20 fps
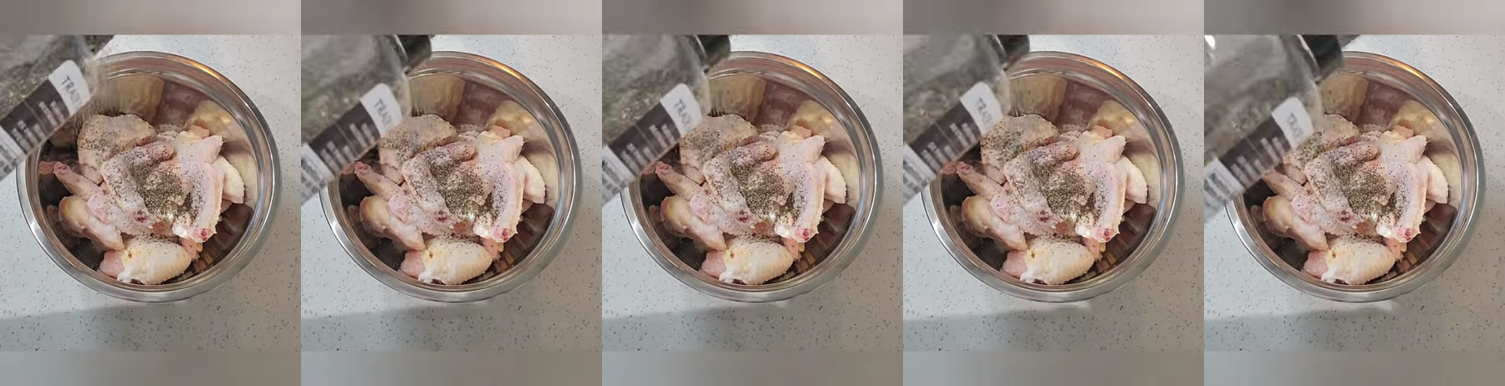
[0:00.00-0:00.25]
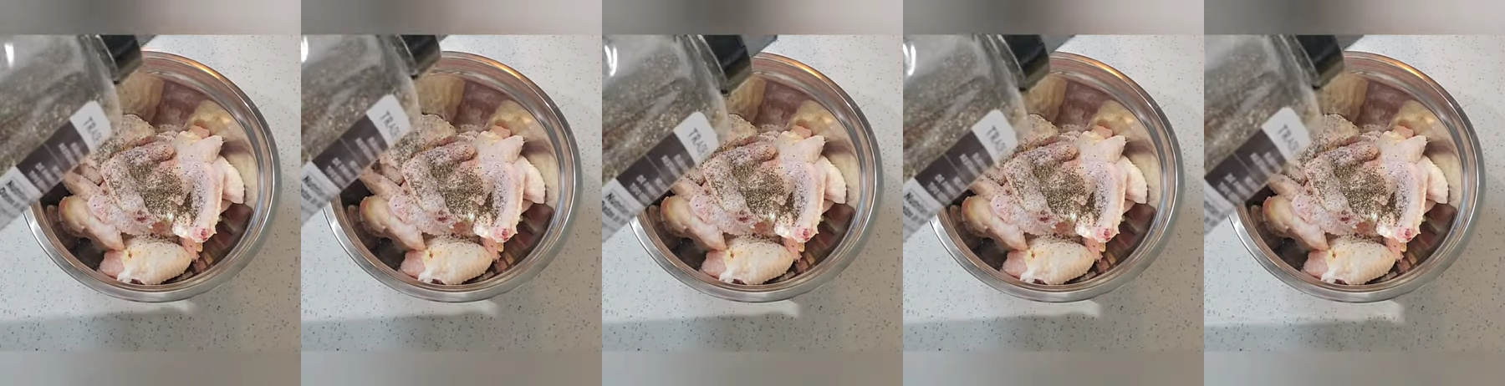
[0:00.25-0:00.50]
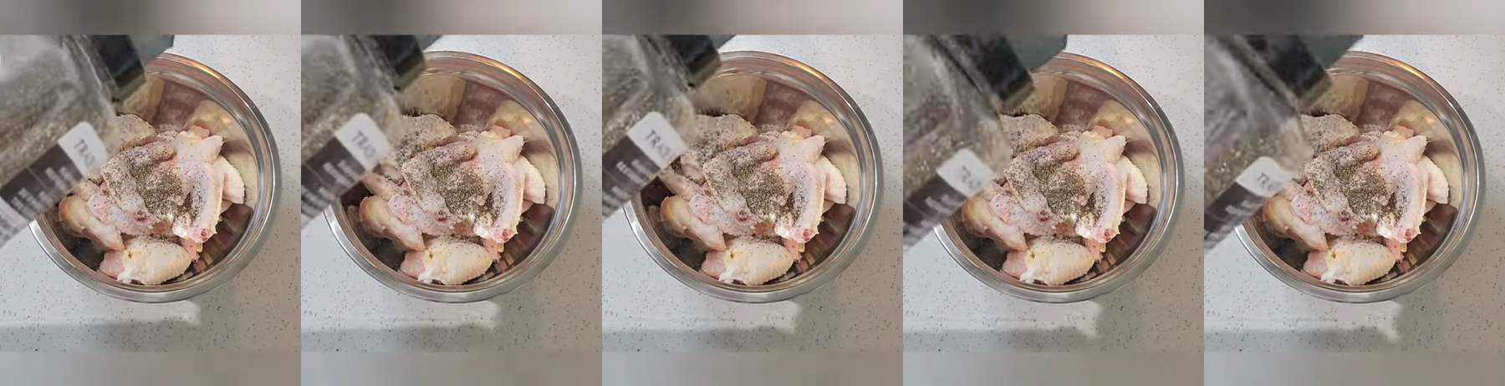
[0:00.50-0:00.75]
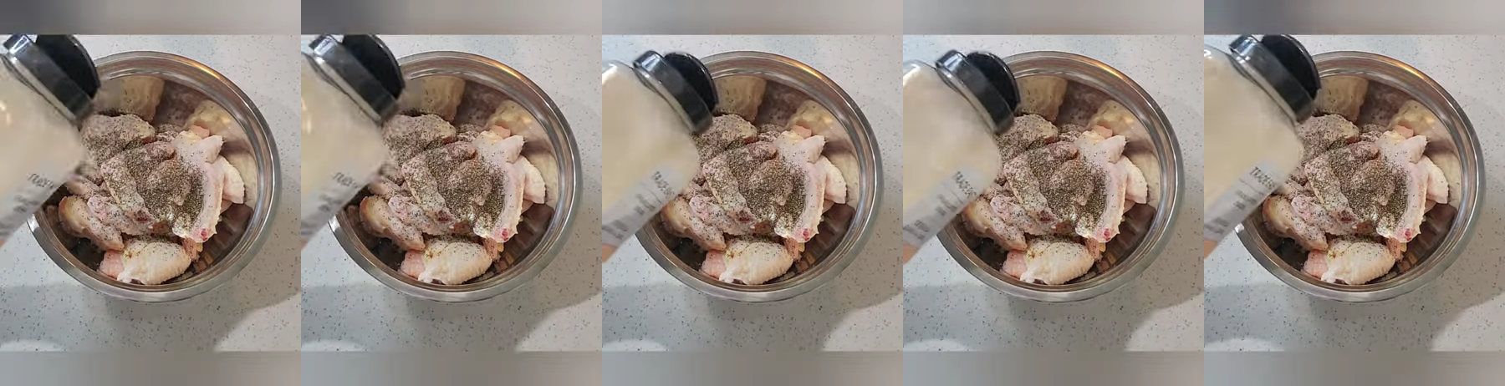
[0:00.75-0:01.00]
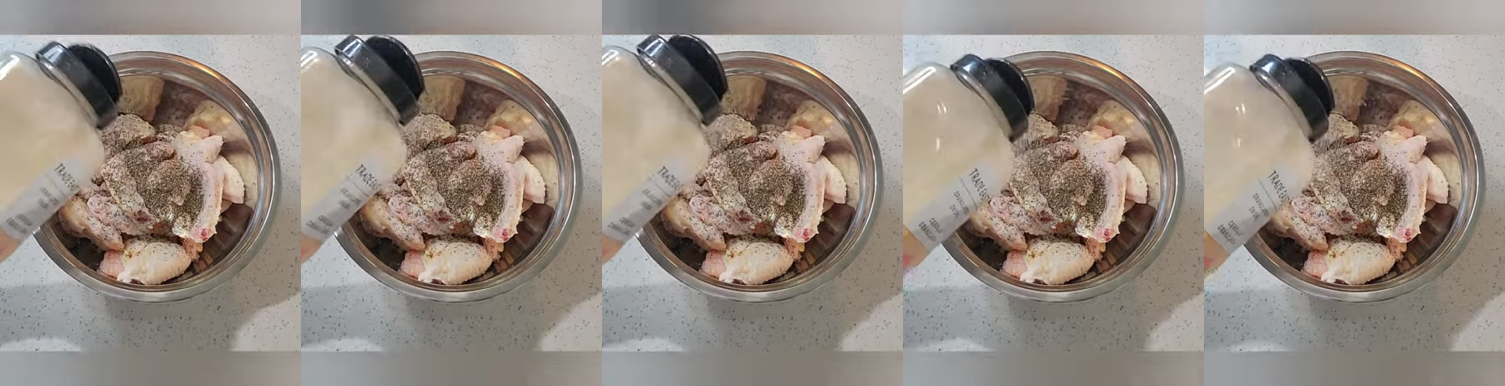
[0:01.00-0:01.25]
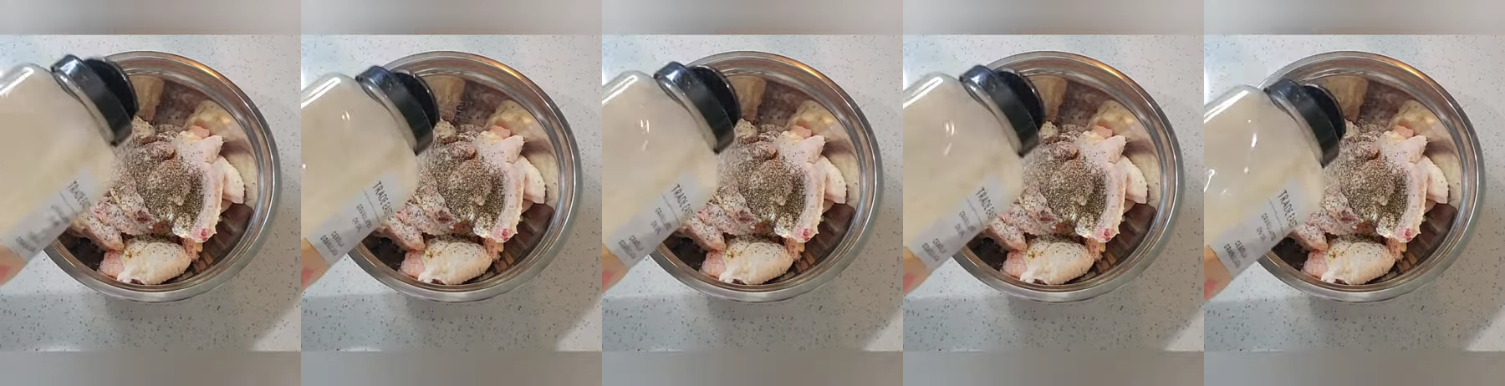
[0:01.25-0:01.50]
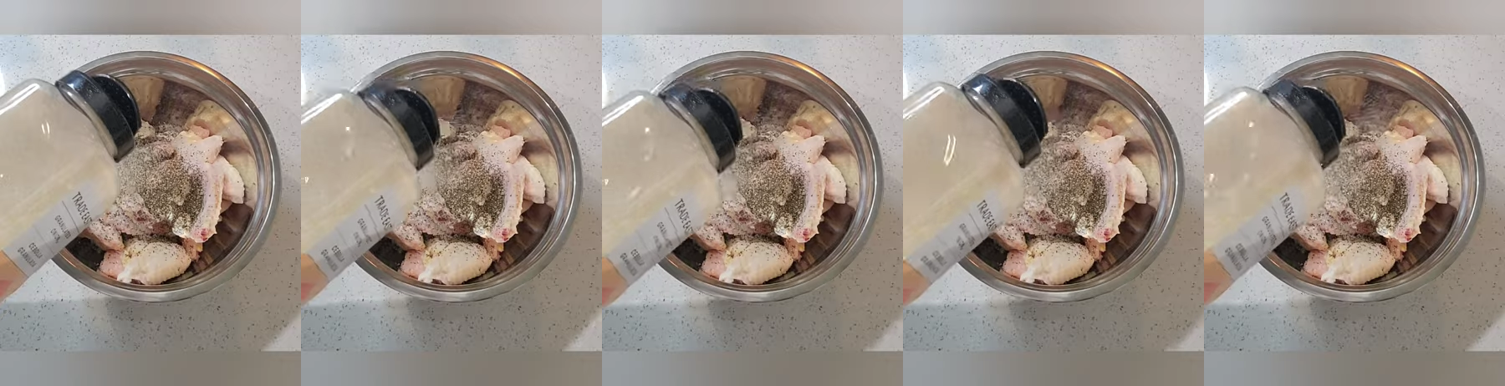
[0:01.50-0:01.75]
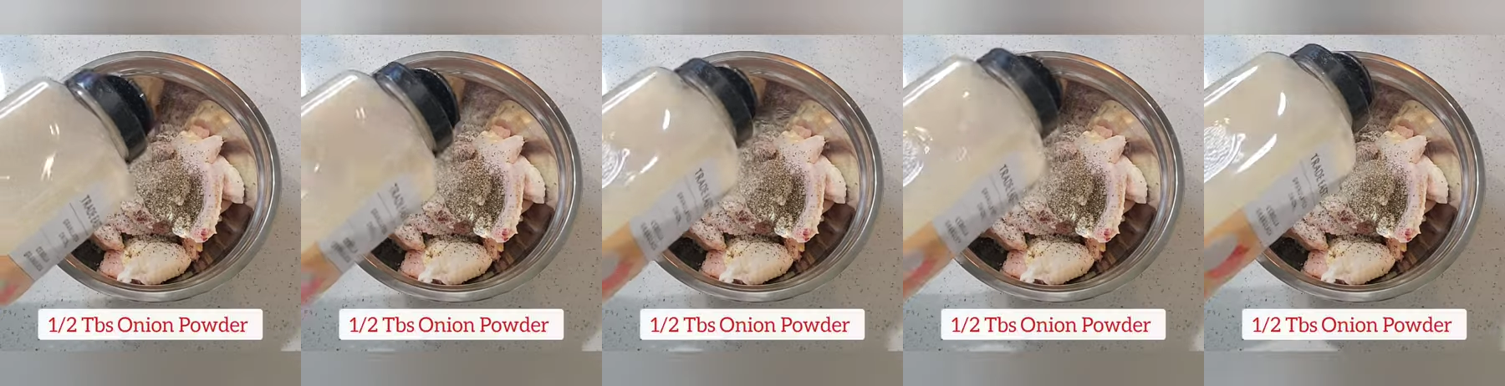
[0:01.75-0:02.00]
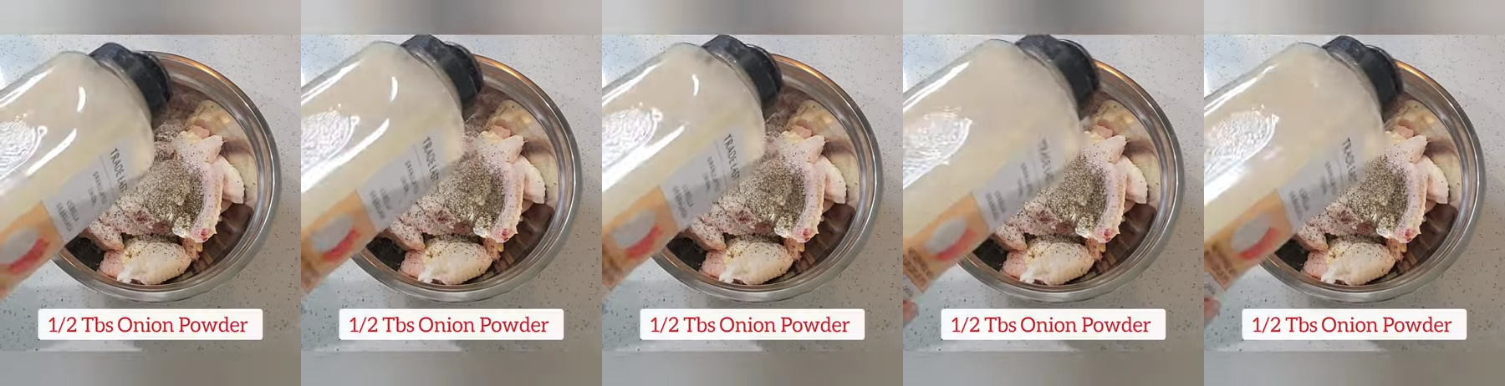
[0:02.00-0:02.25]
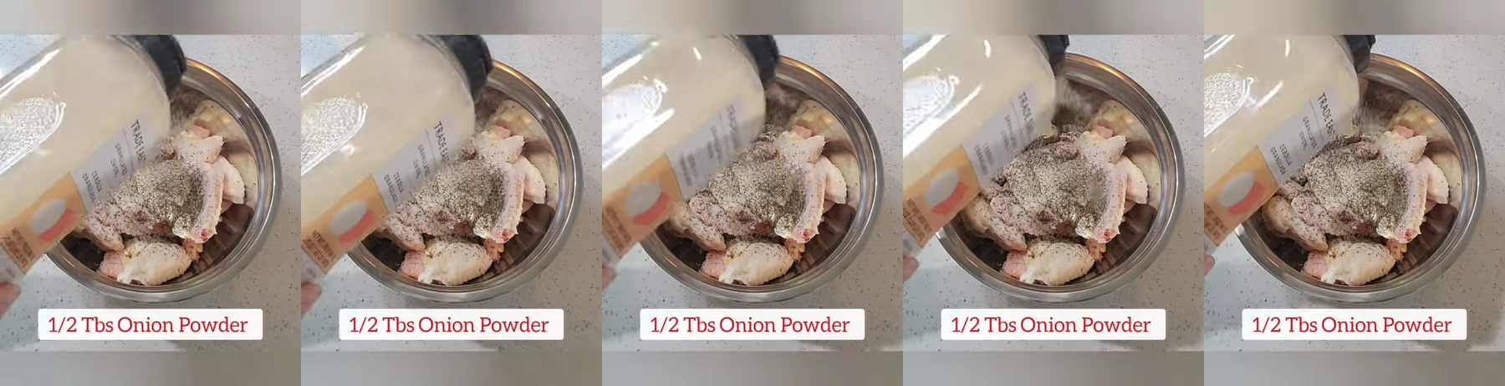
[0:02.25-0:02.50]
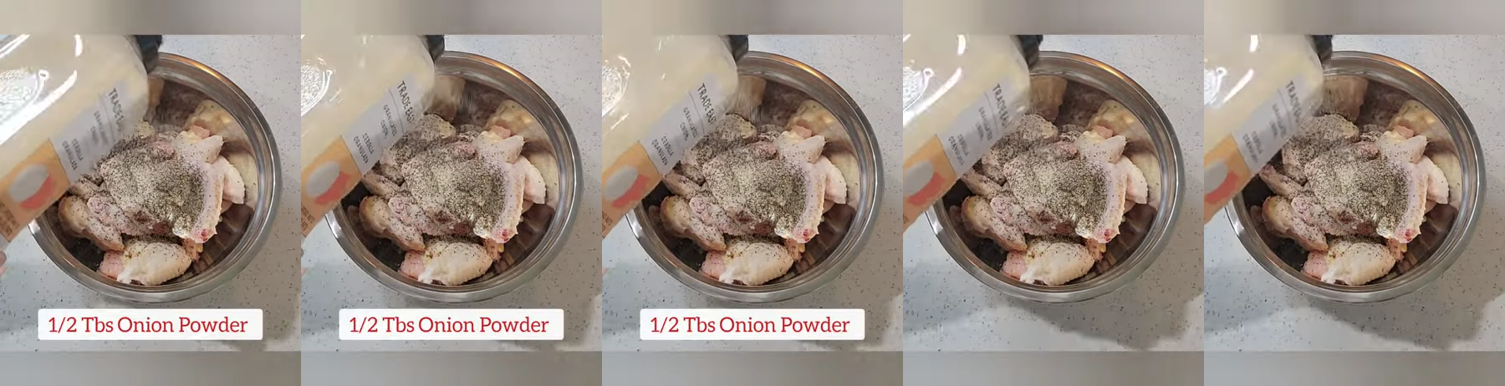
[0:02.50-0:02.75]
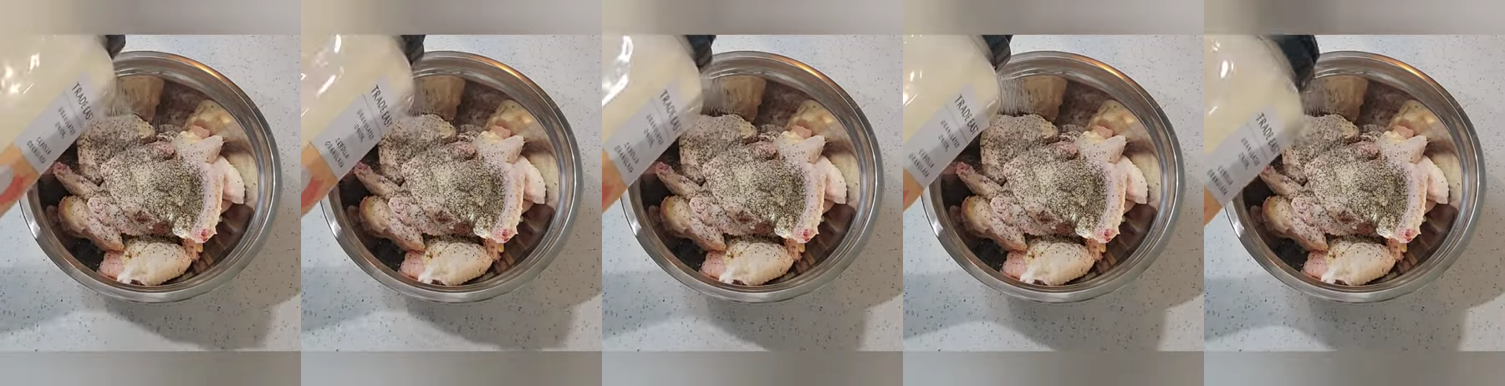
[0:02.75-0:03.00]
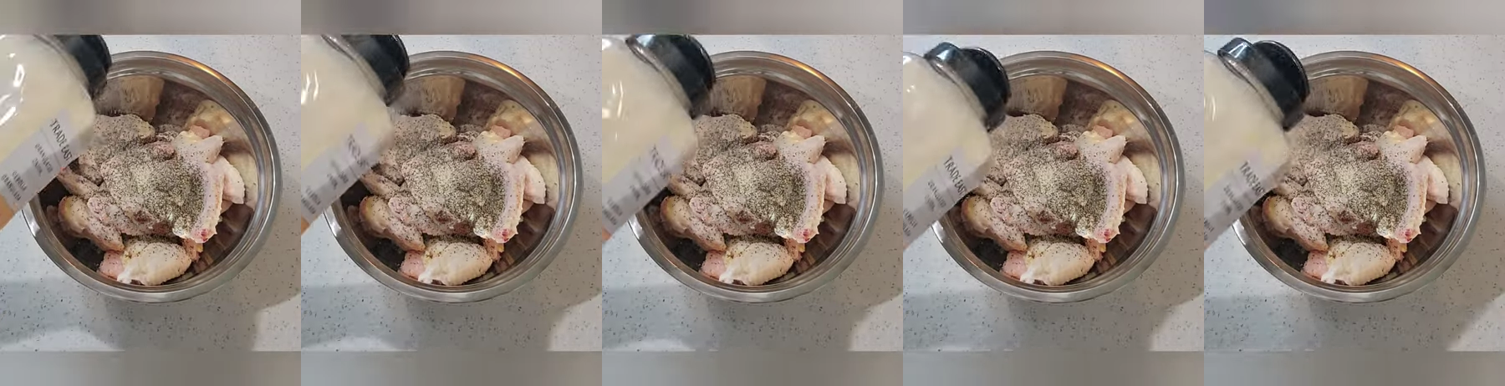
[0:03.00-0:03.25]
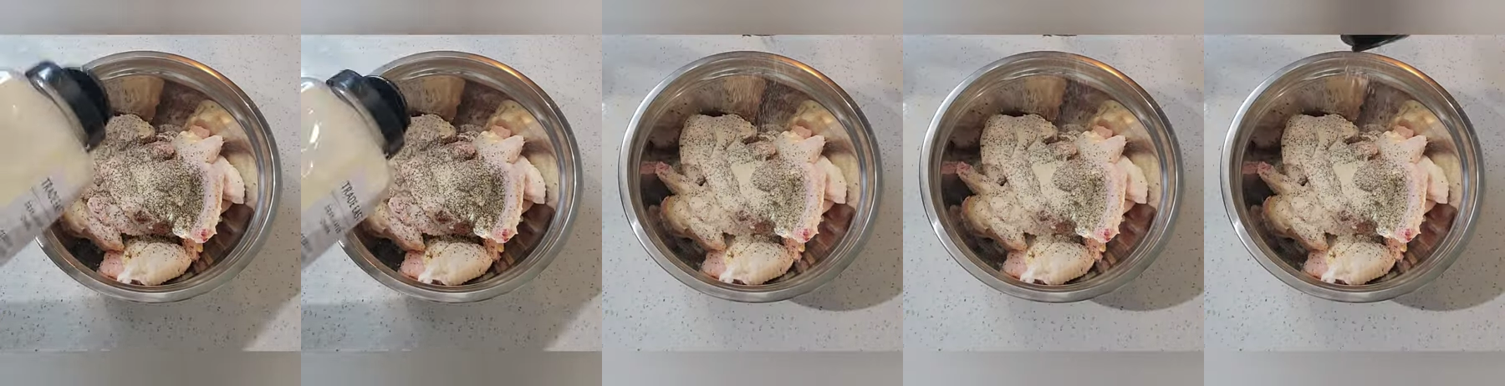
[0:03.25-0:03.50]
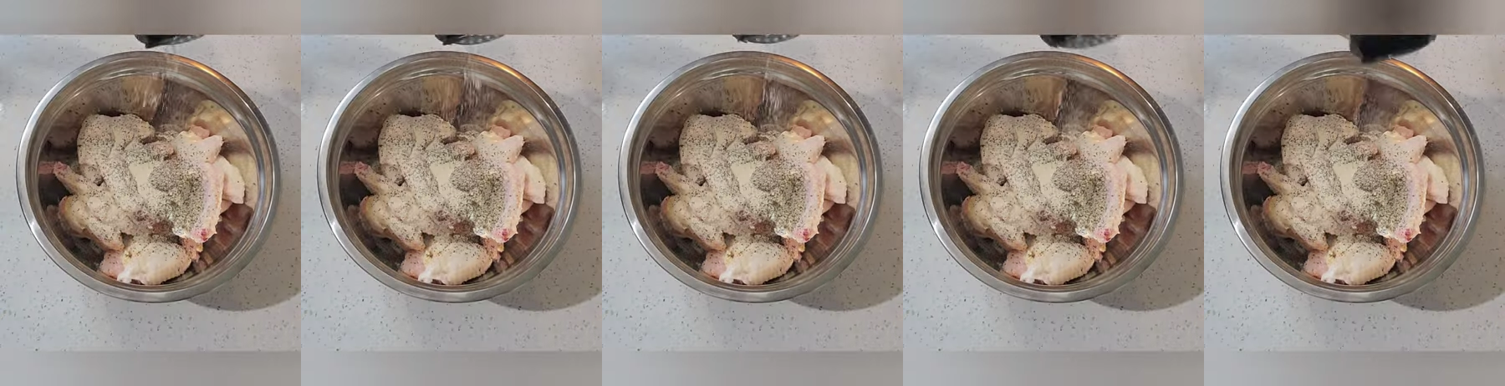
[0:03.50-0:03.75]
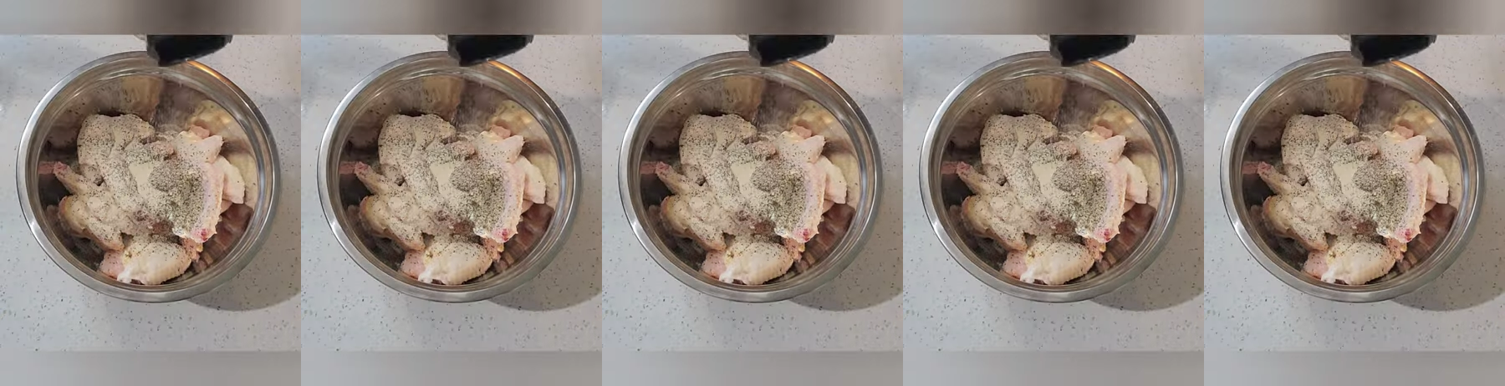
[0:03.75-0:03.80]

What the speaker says: Nobody's mouth can be seen.